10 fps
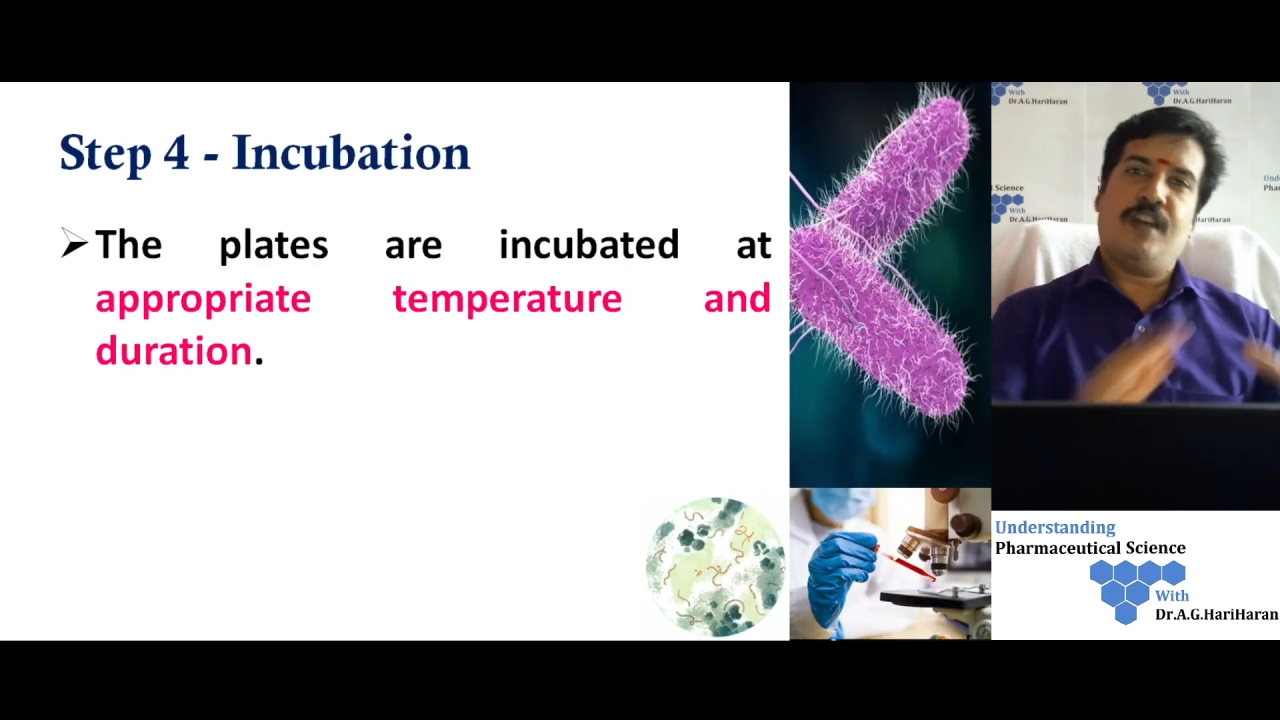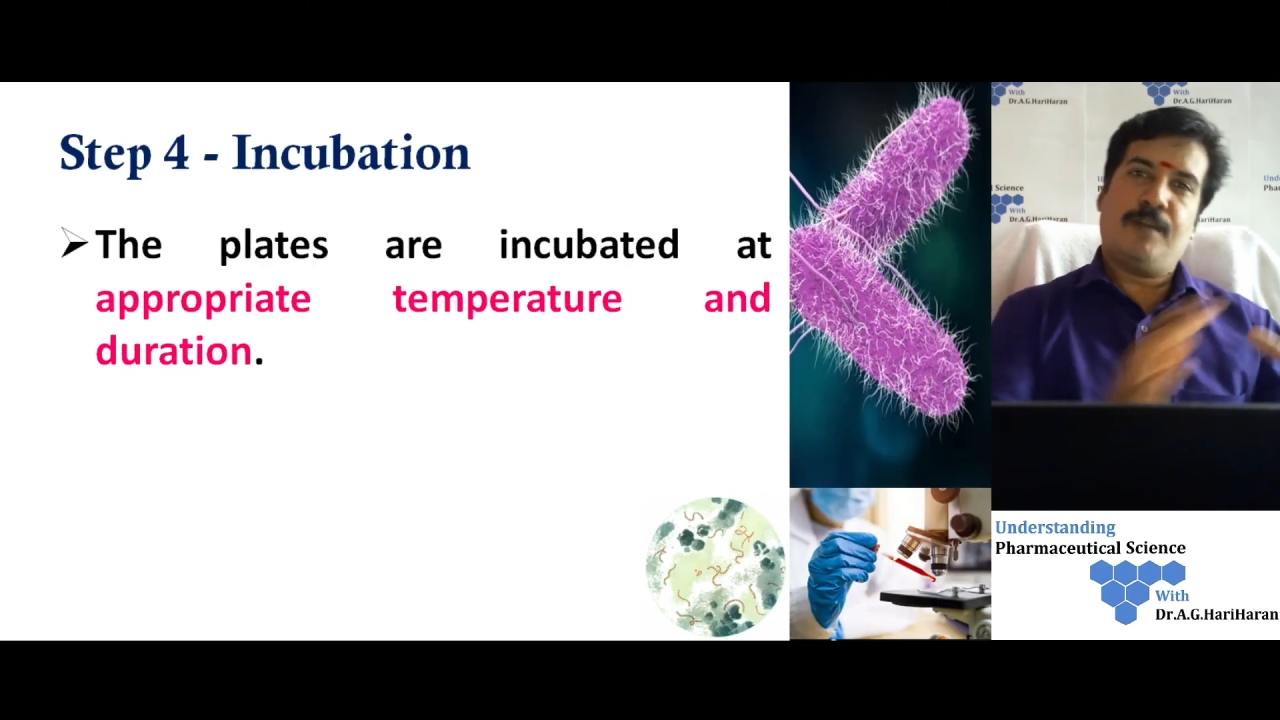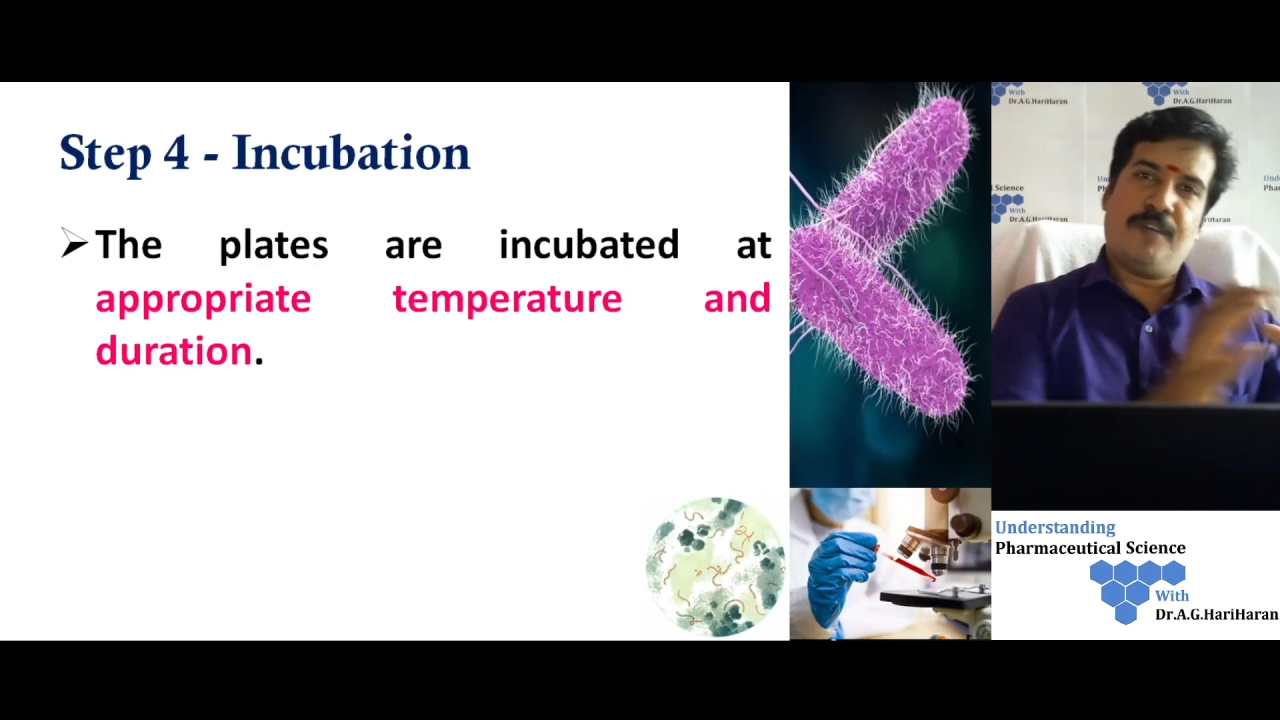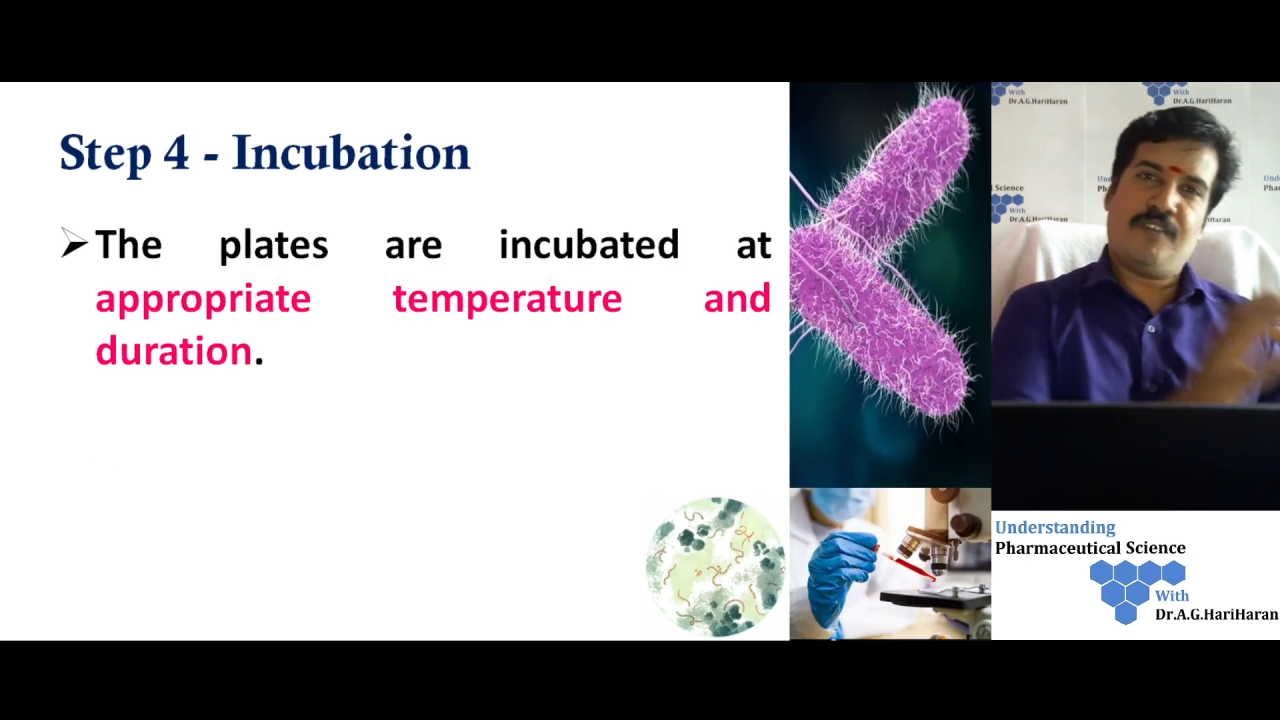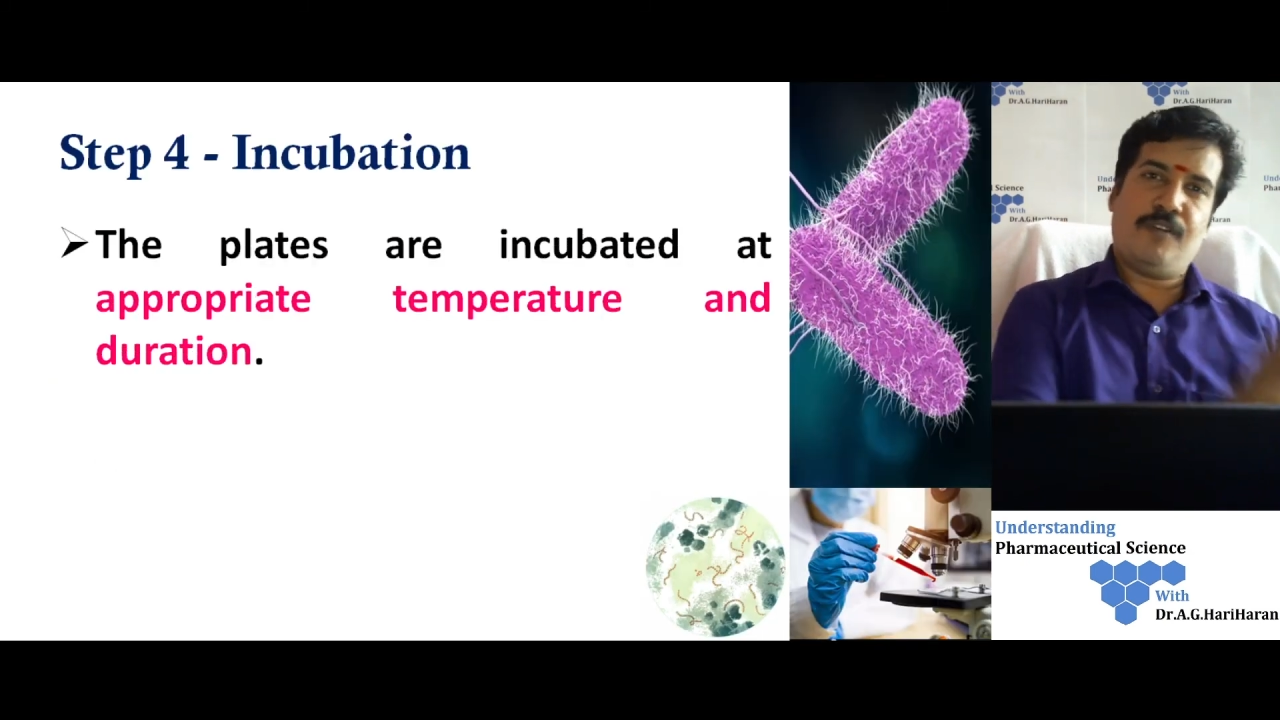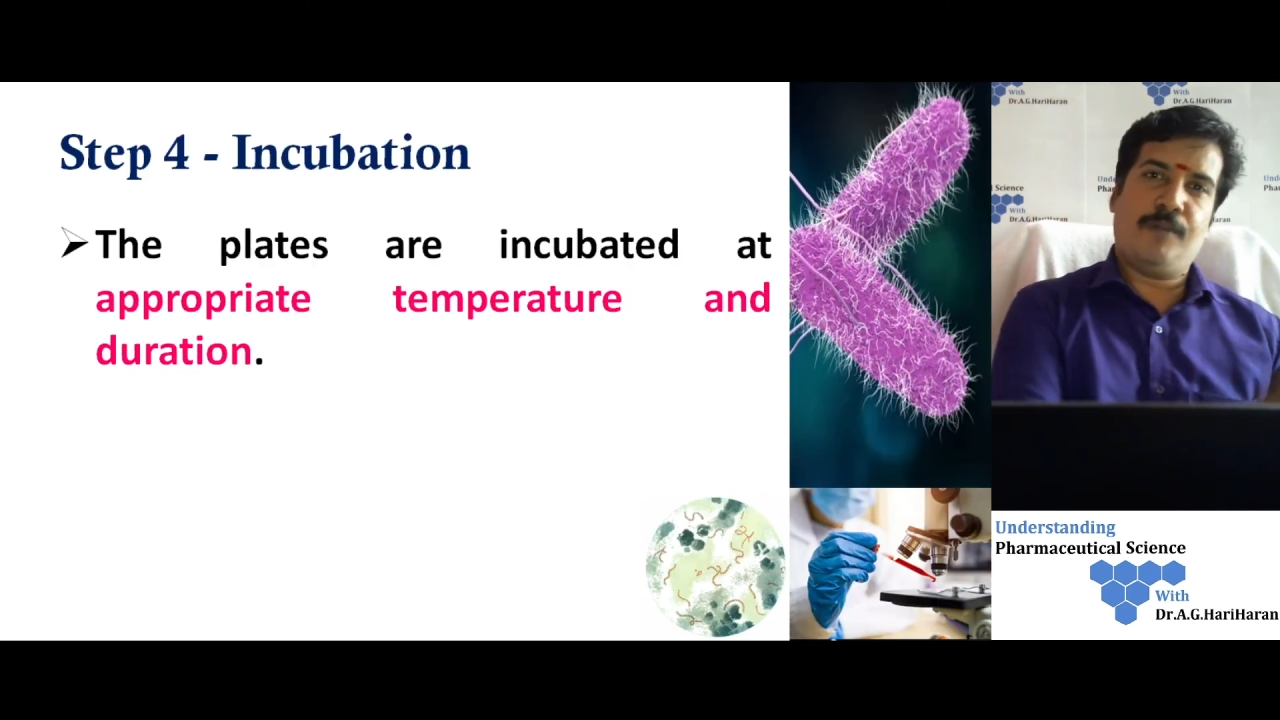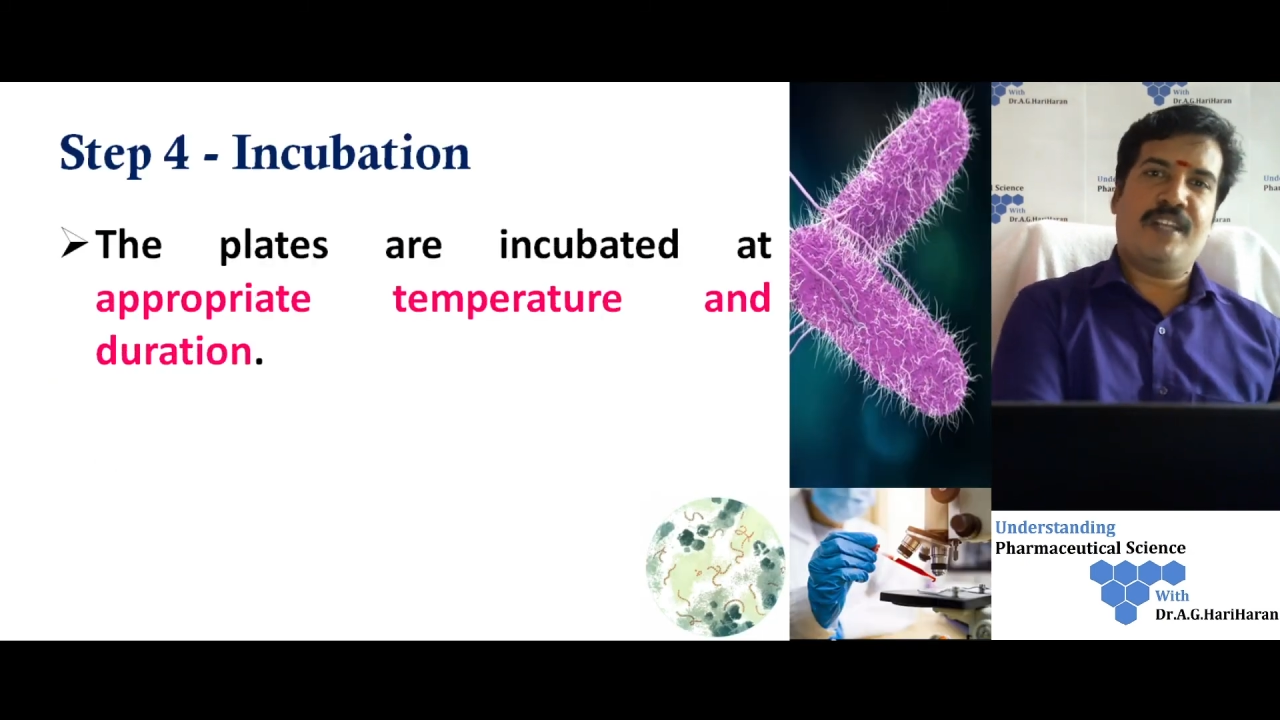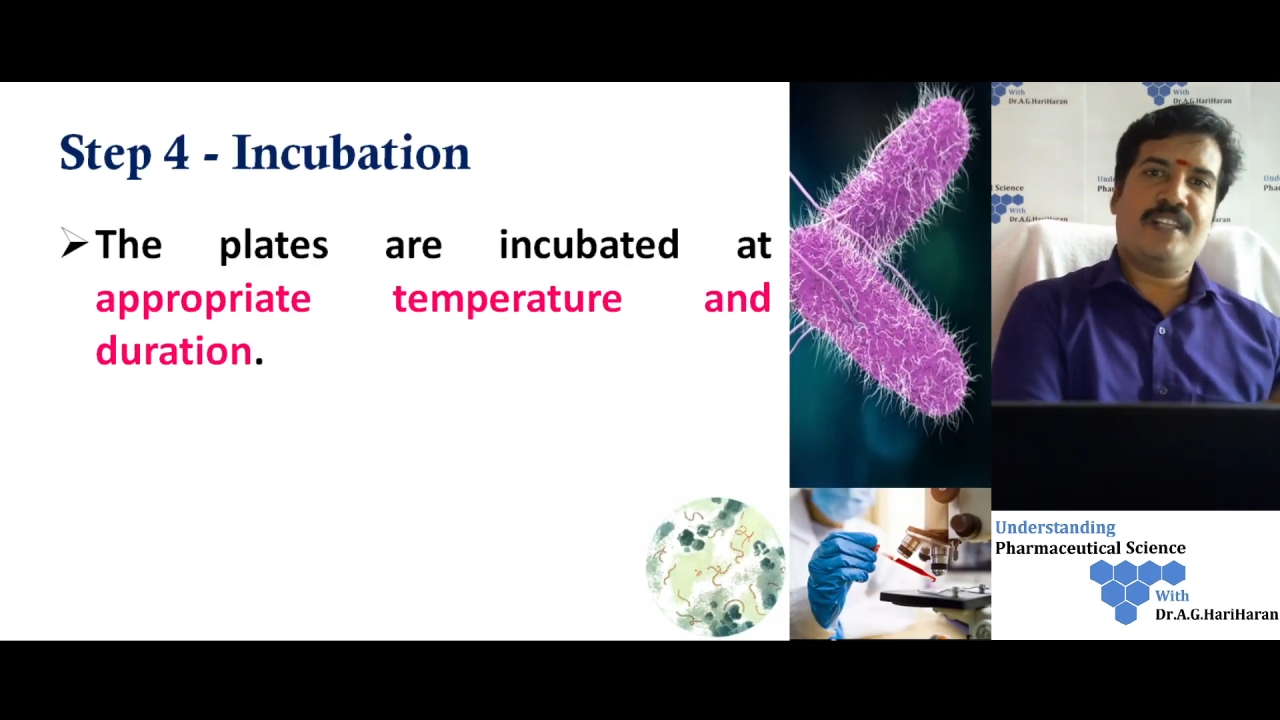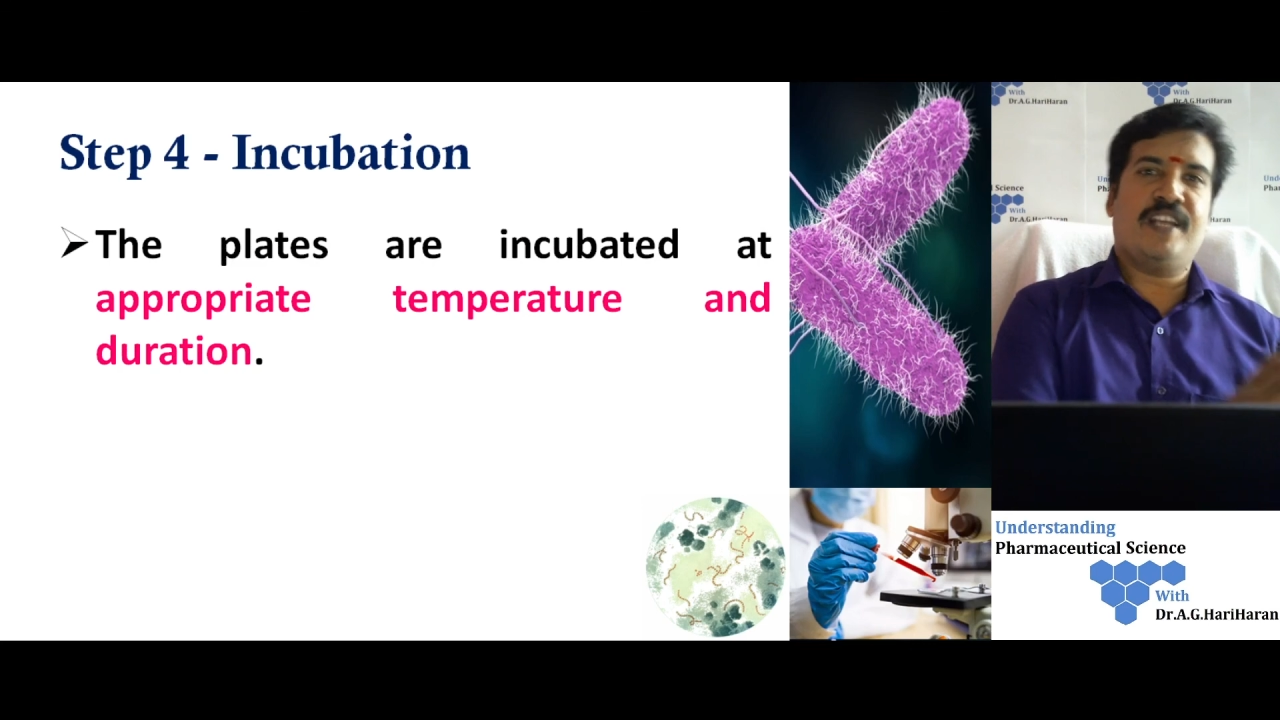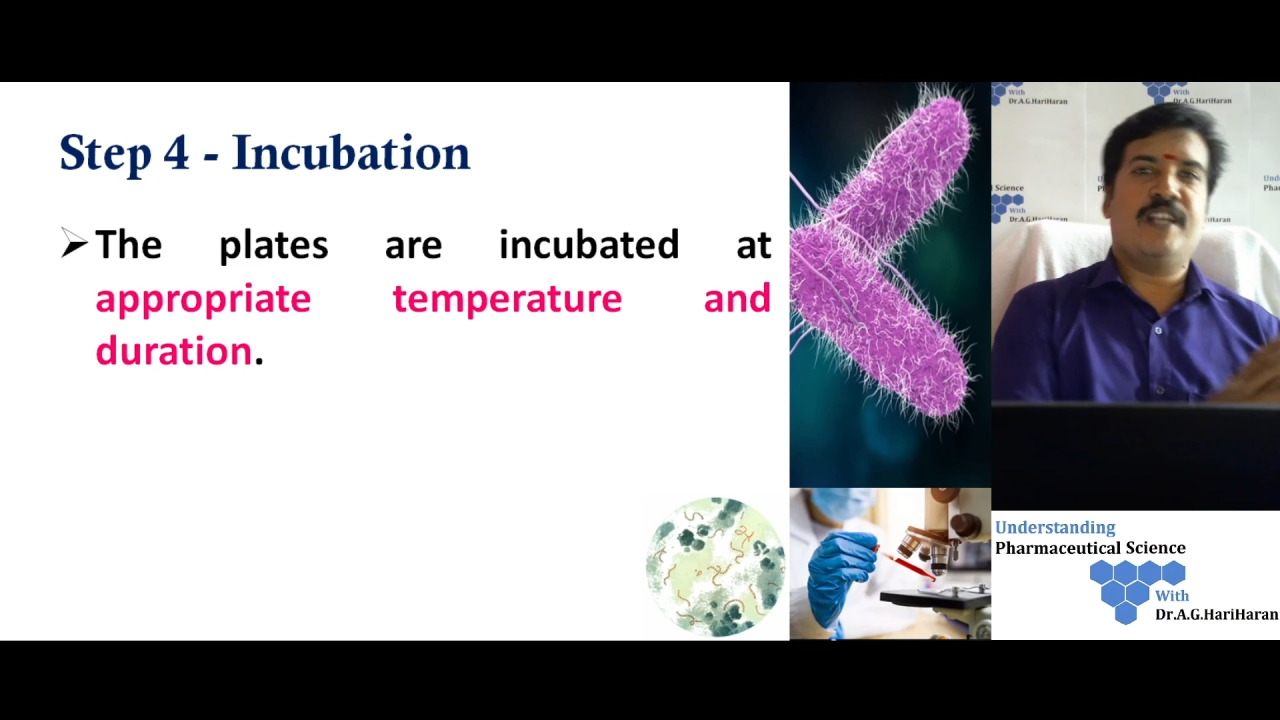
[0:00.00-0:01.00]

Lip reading: are performing the